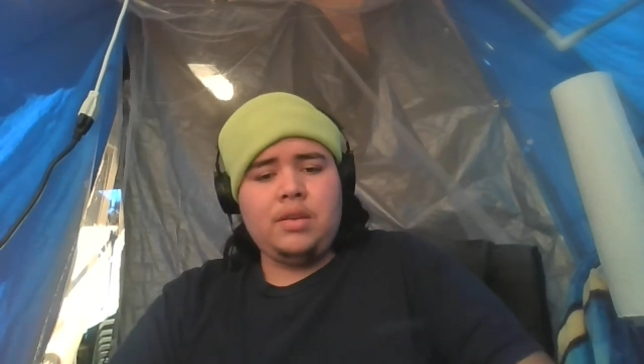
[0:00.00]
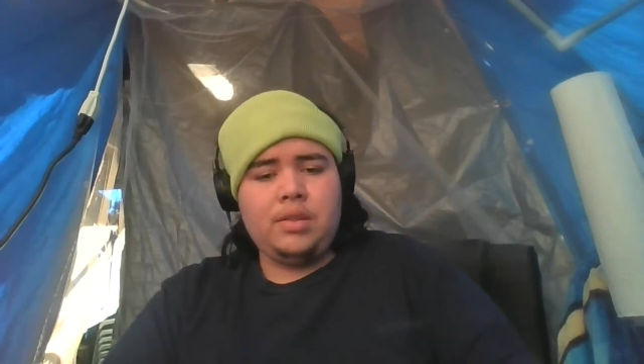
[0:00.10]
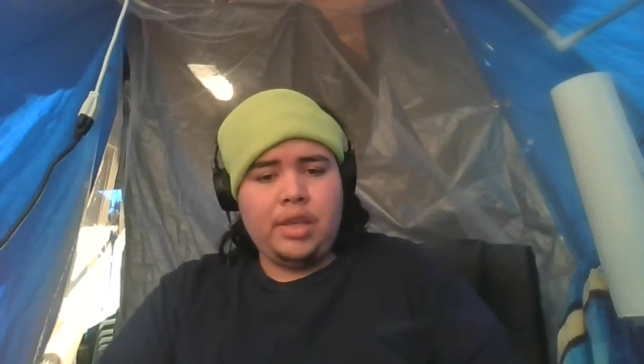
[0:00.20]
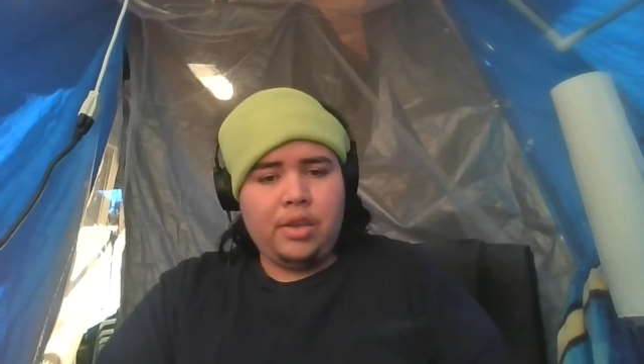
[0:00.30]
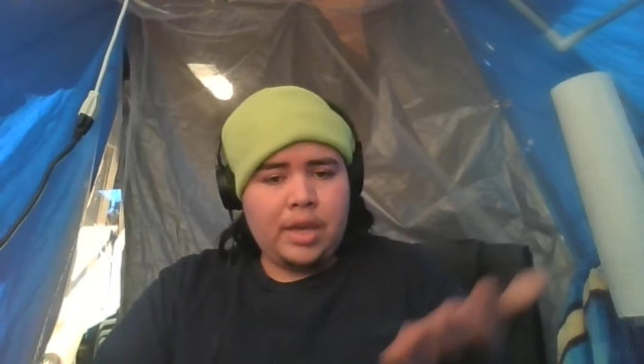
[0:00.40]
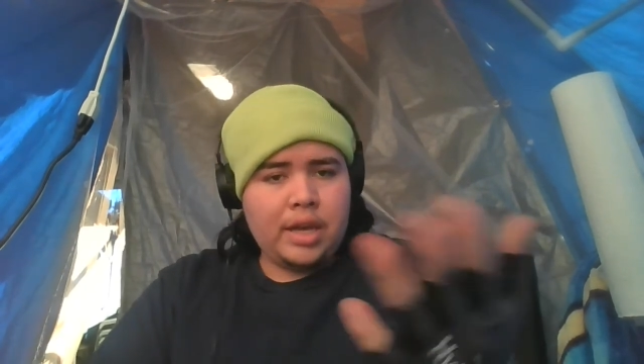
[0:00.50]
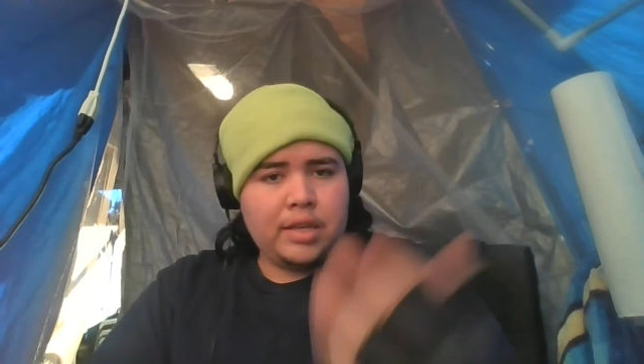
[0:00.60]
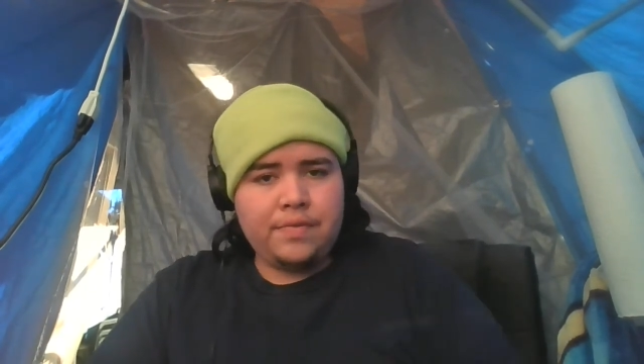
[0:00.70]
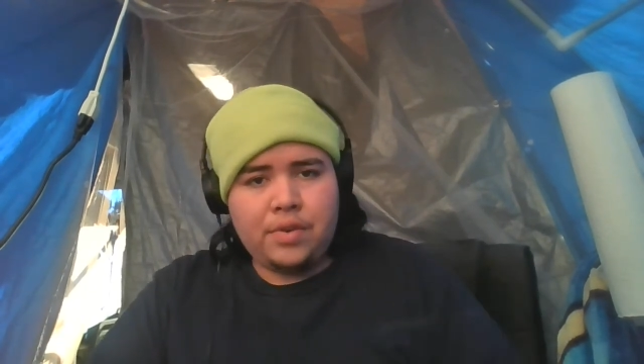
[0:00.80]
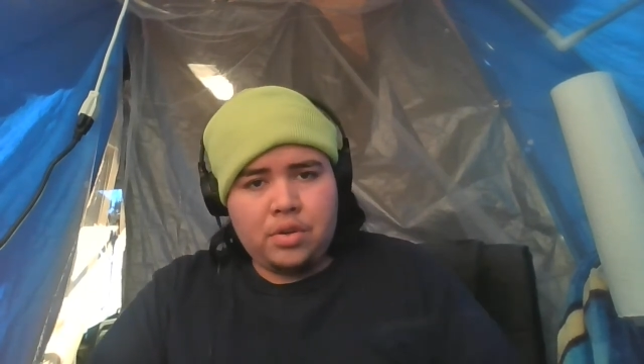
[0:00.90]
Thank you
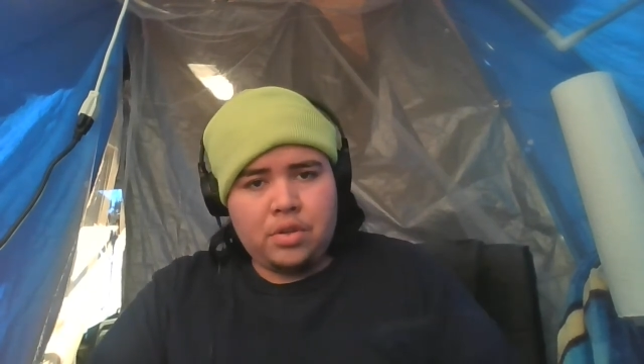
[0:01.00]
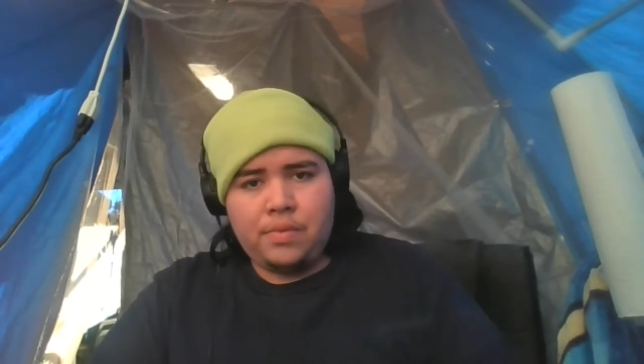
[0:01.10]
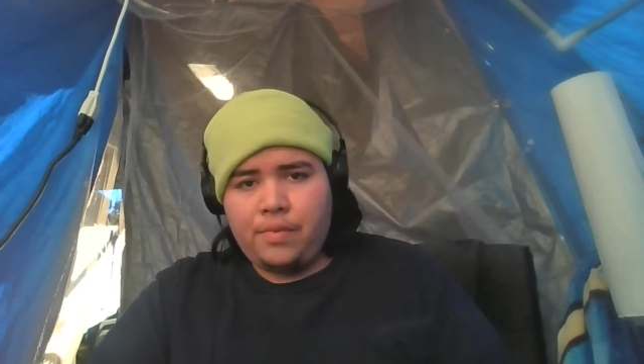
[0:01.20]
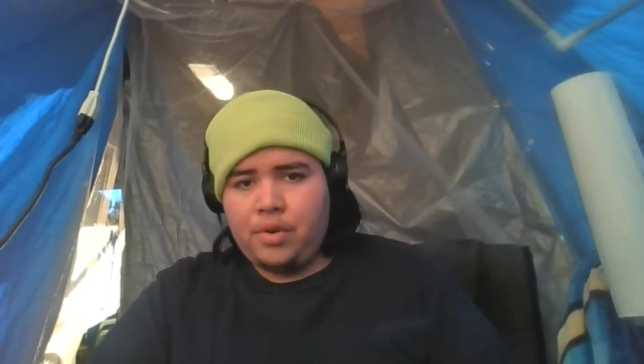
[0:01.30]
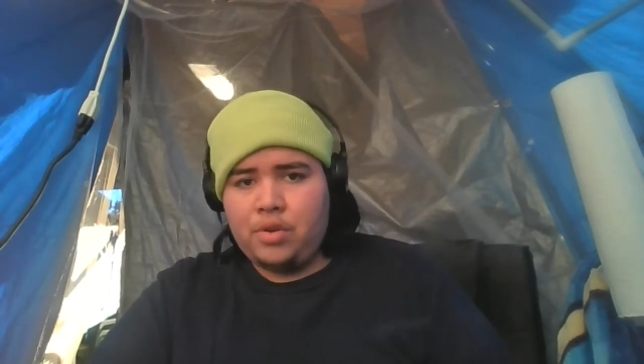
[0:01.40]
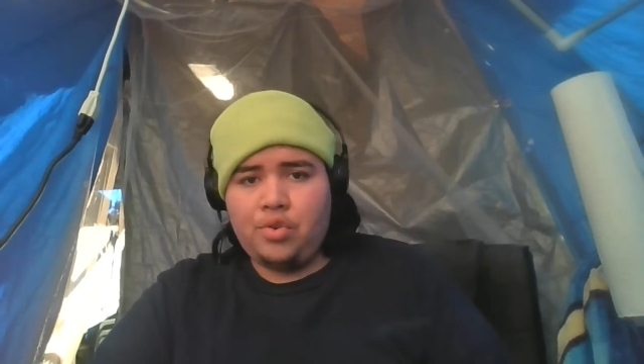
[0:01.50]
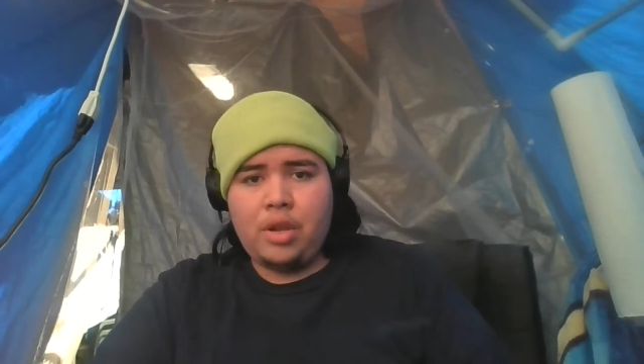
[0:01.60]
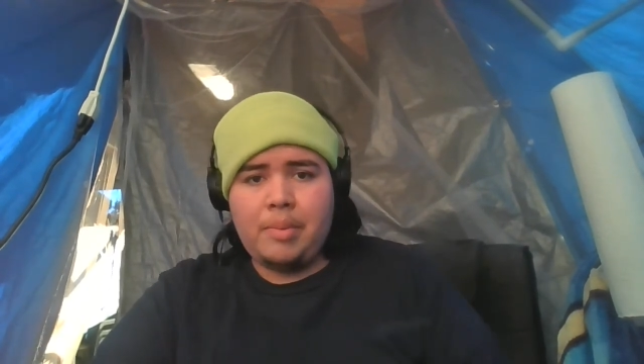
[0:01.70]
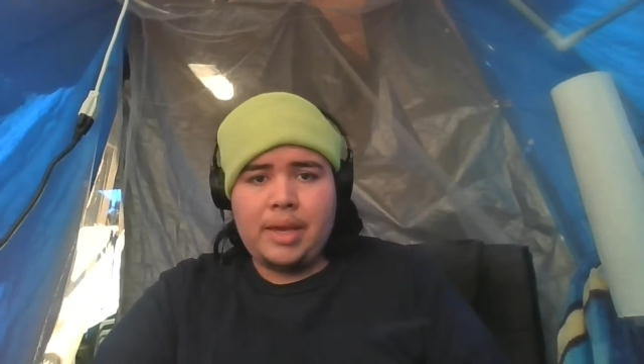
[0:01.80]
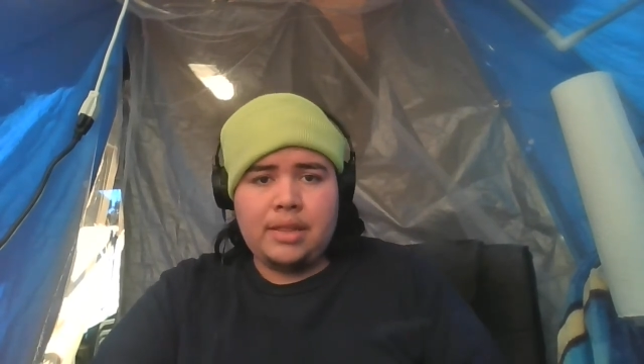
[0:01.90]
guys for
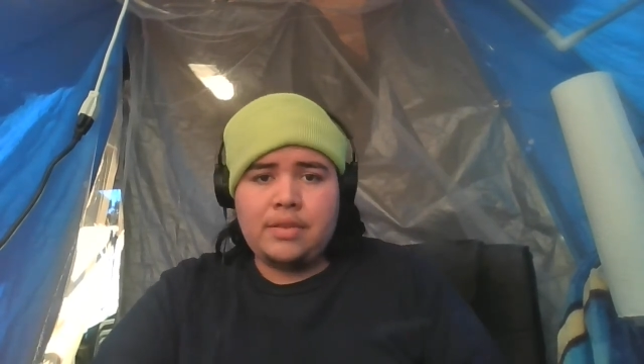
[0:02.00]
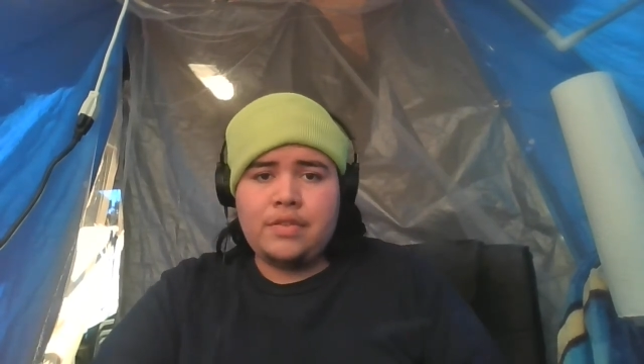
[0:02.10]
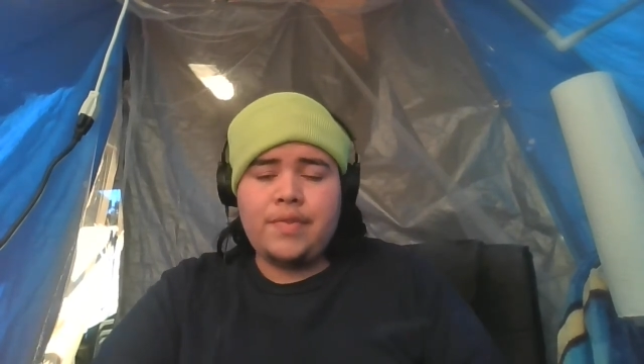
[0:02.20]
joining me in this